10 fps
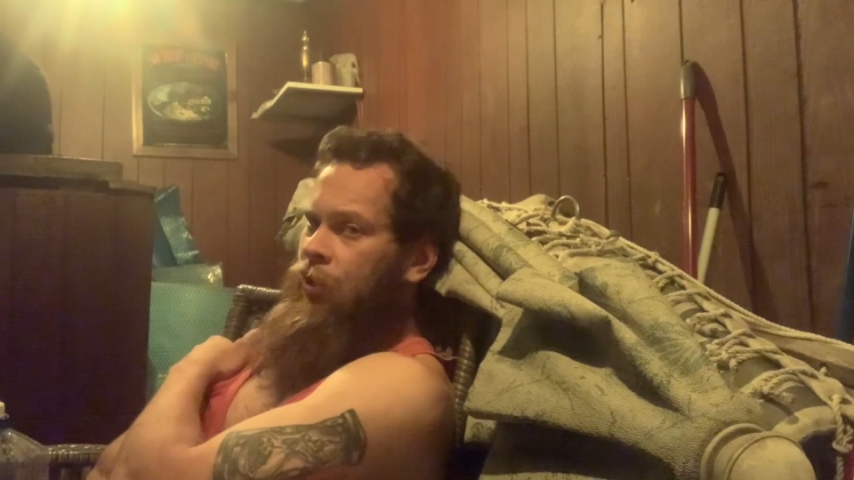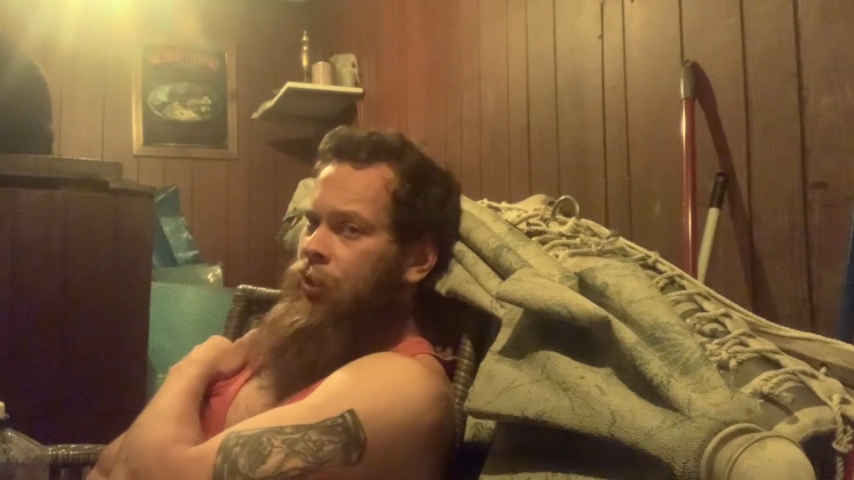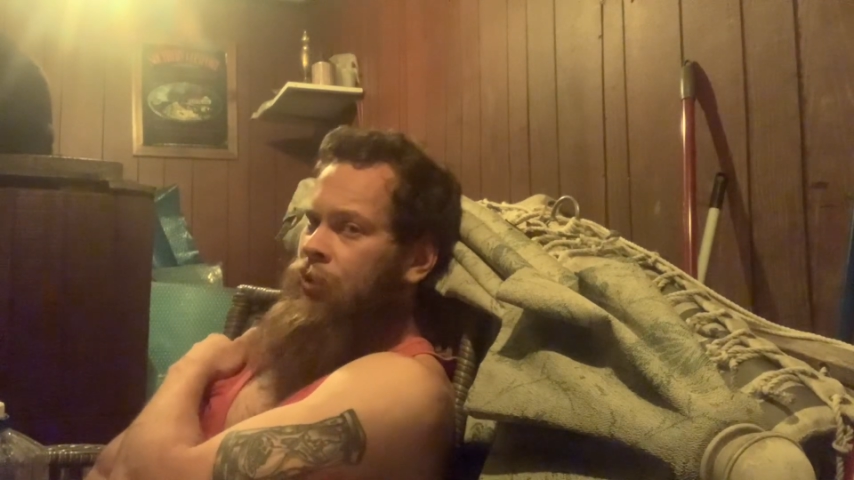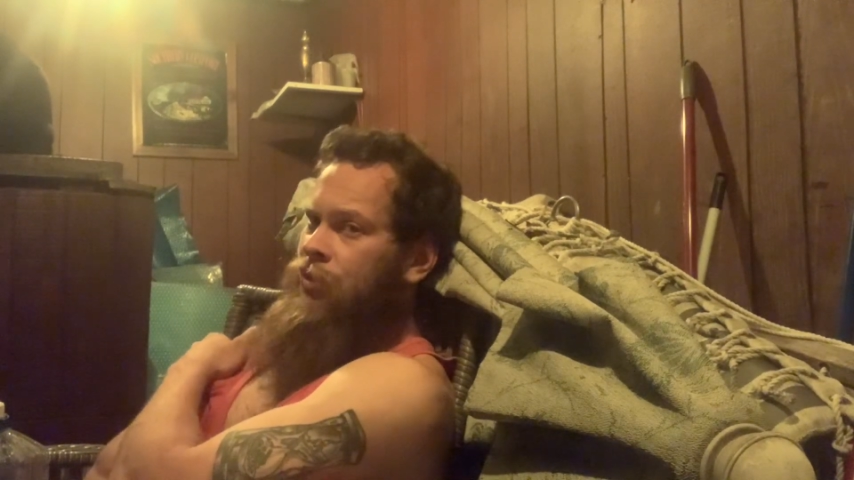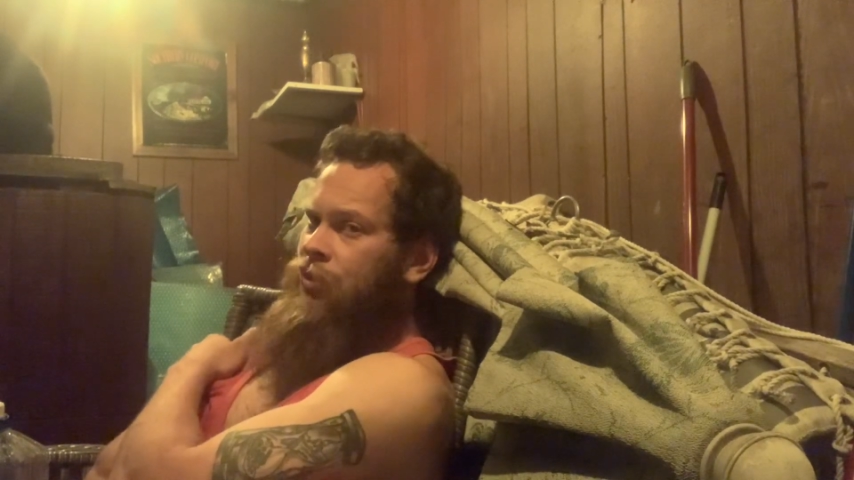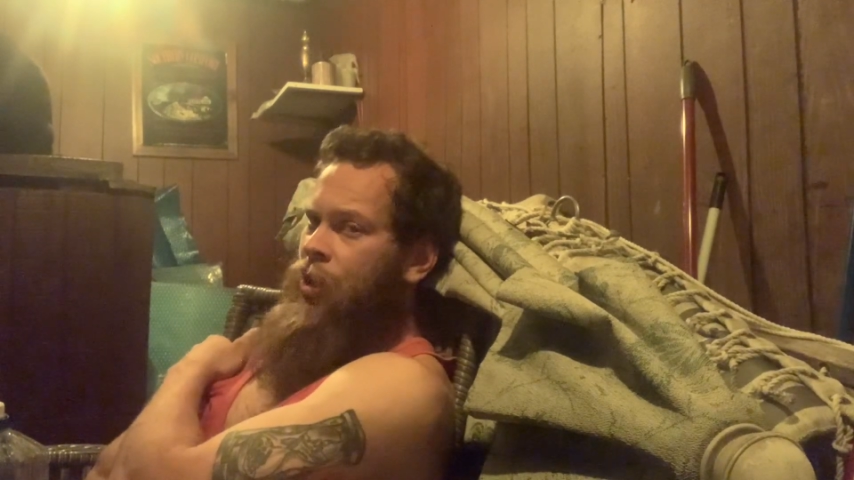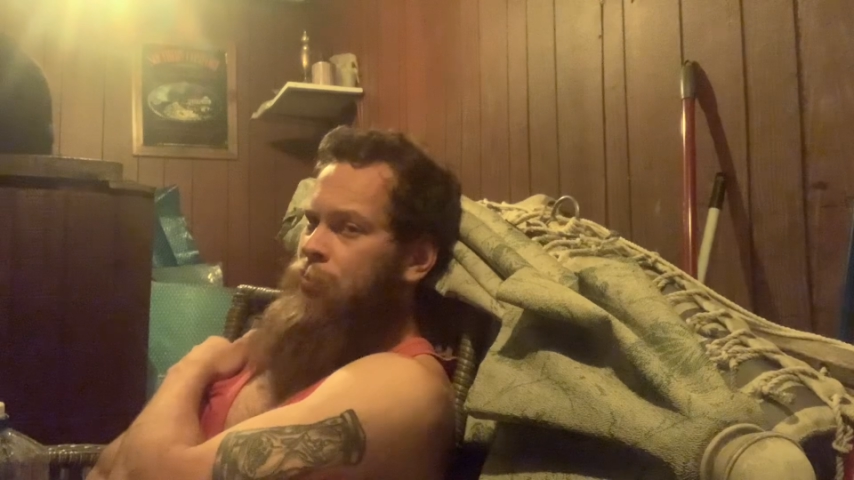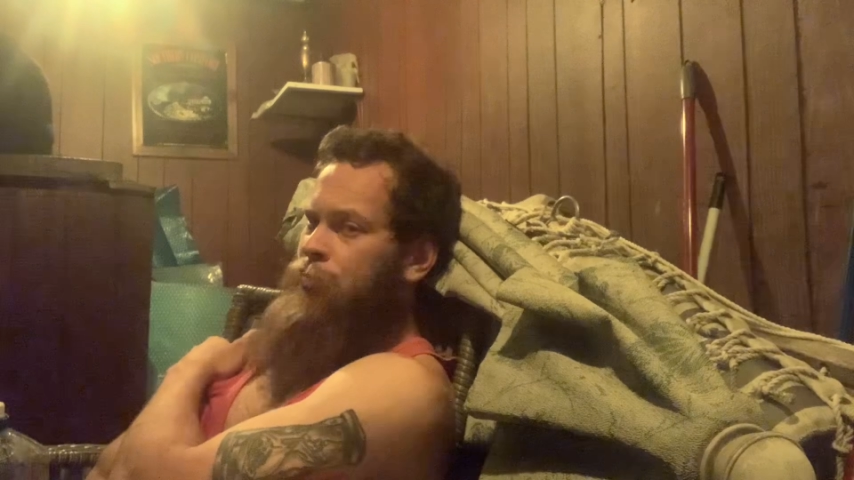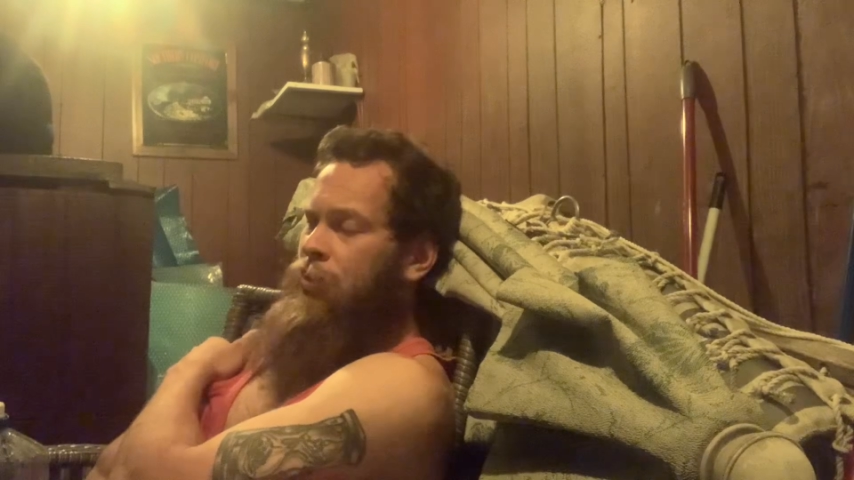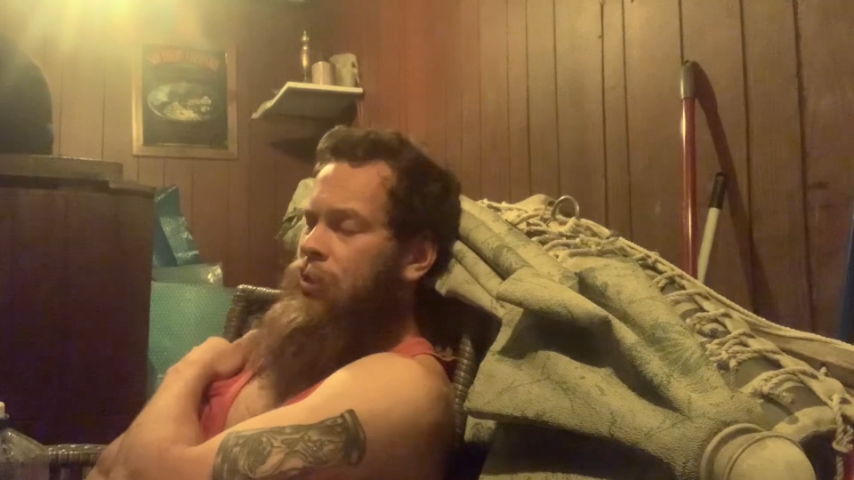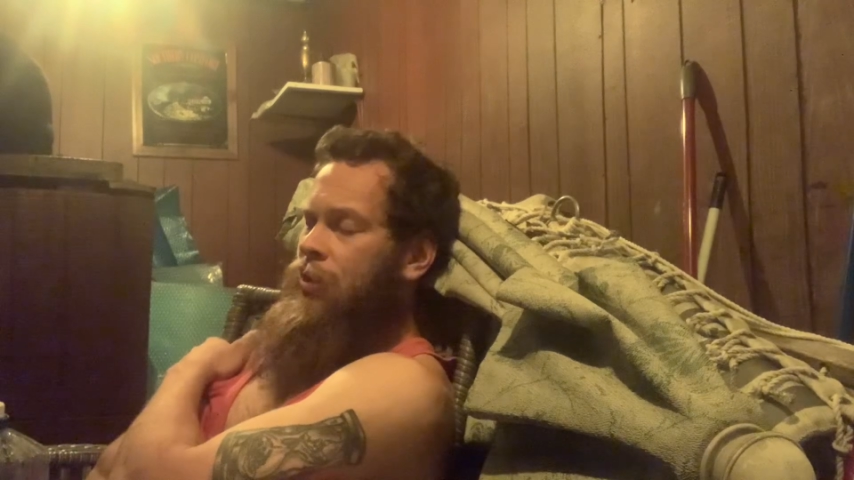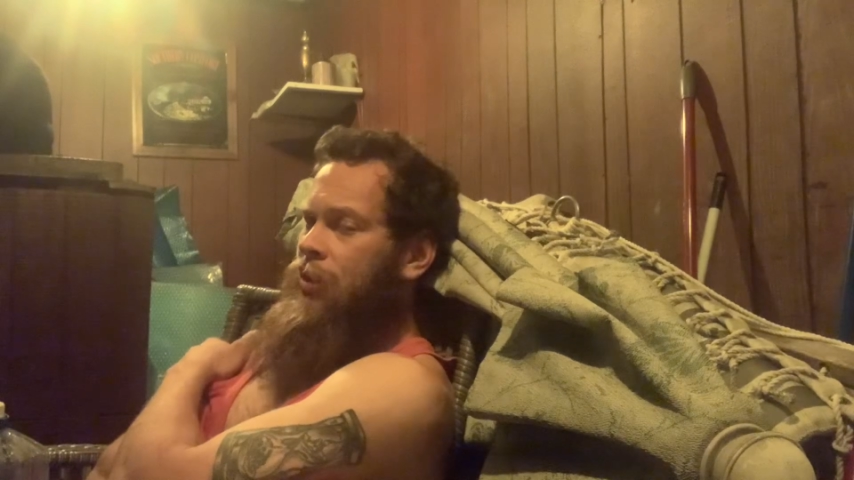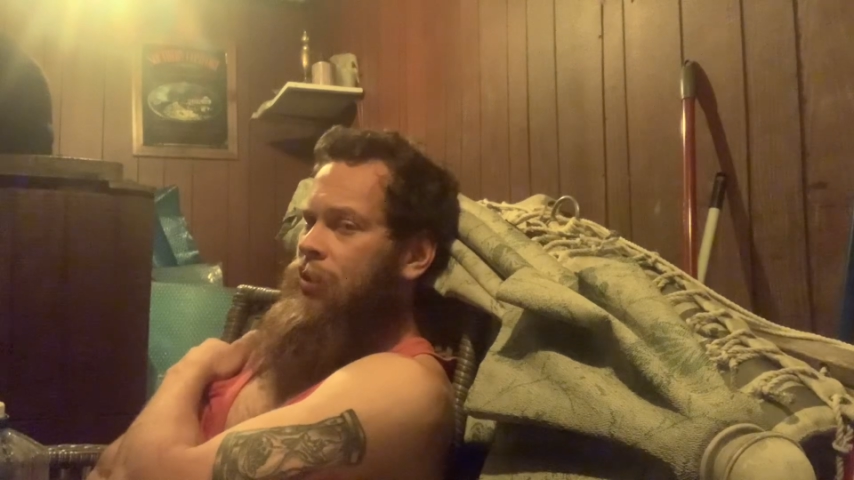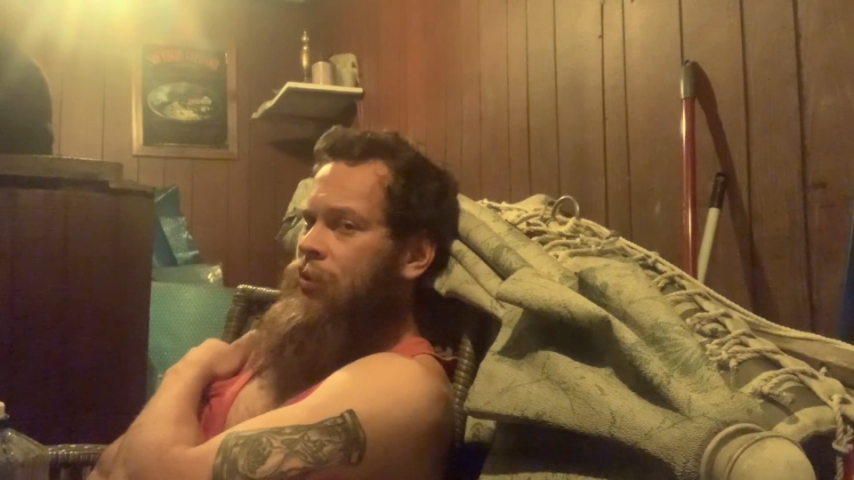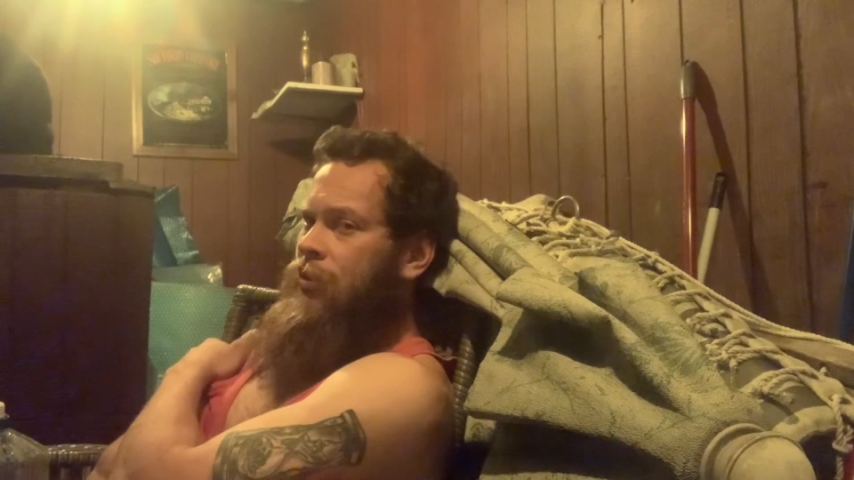heart stops beating